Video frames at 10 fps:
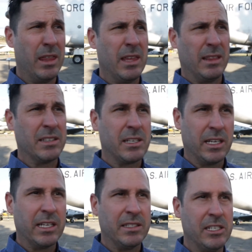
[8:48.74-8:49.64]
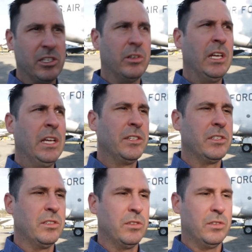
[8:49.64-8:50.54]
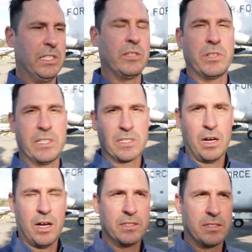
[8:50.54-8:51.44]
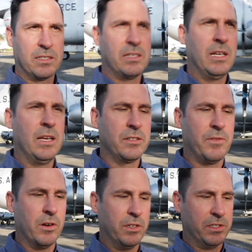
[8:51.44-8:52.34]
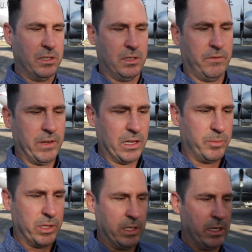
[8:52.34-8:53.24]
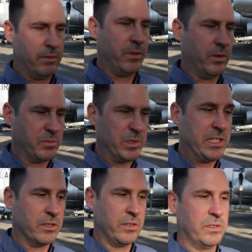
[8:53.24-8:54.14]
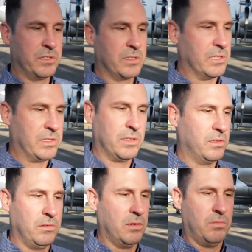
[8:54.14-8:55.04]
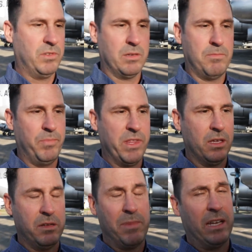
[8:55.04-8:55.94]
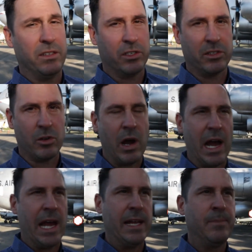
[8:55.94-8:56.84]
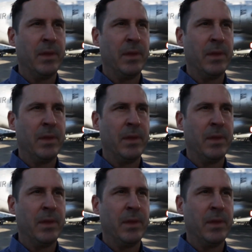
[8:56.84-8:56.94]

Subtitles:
I think that's gonna continue to decrease costs as far as the availability of those materials, because the demand is just so high